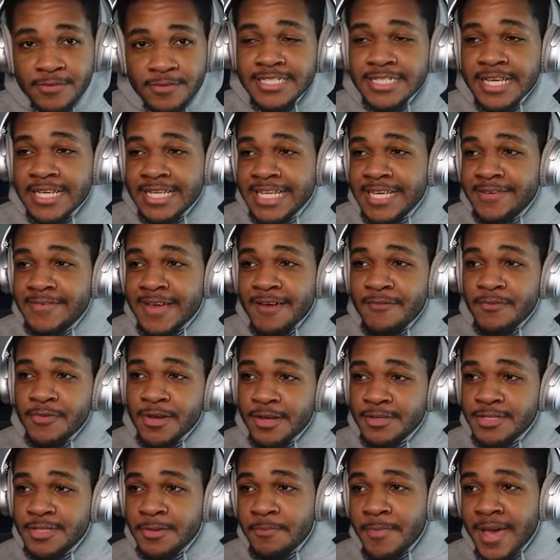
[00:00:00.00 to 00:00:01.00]
He's going to leave everyone
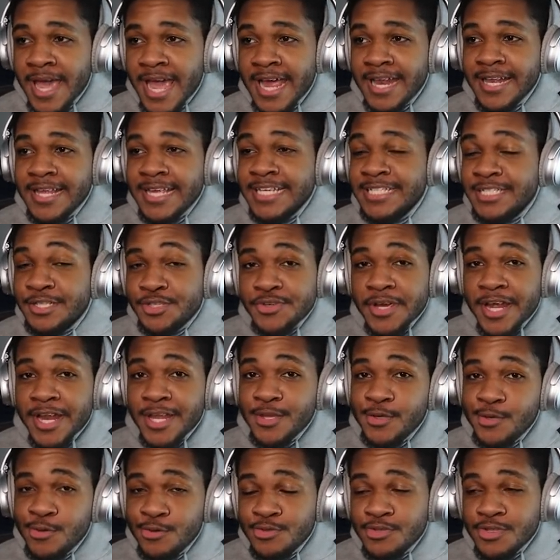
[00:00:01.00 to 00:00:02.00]
else in man. He's going to try
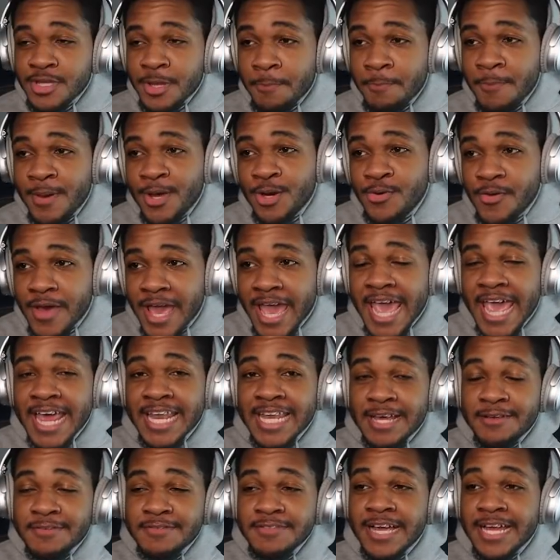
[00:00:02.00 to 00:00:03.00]
to user the middle and
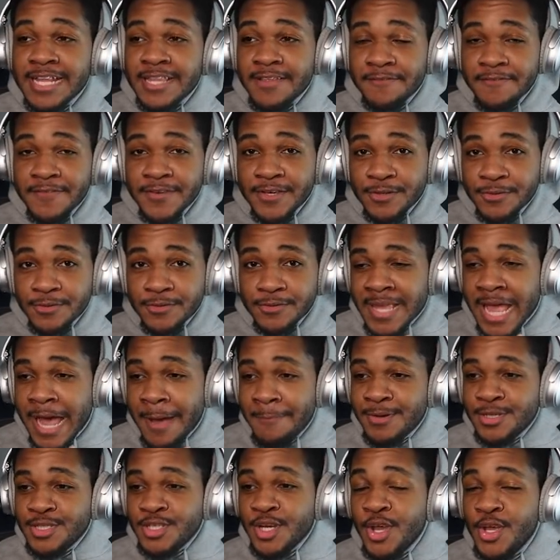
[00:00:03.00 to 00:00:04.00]
left side of the field. Now I'm
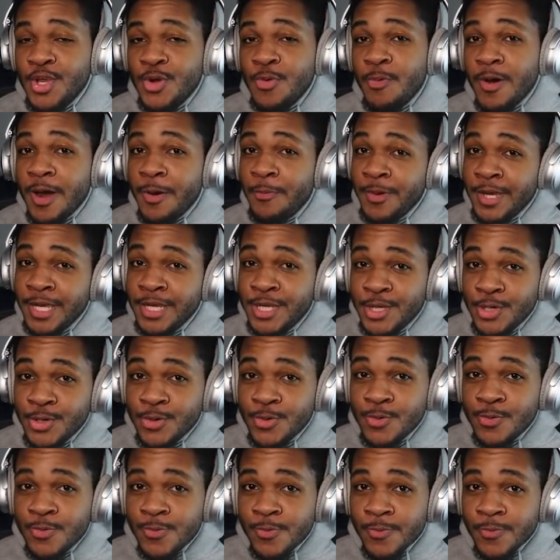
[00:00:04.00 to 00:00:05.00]
going to show you what we
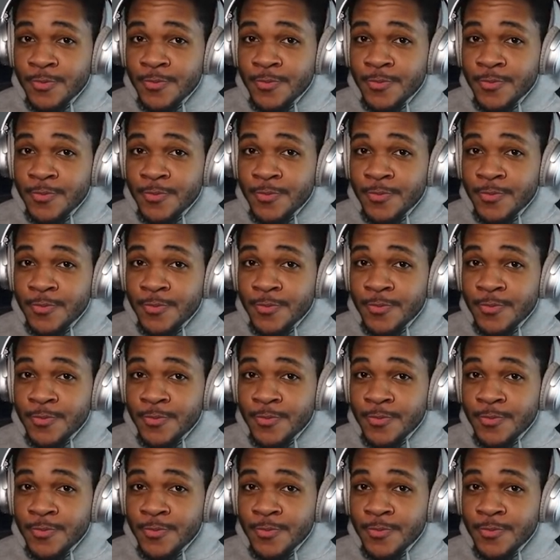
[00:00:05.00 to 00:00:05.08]
do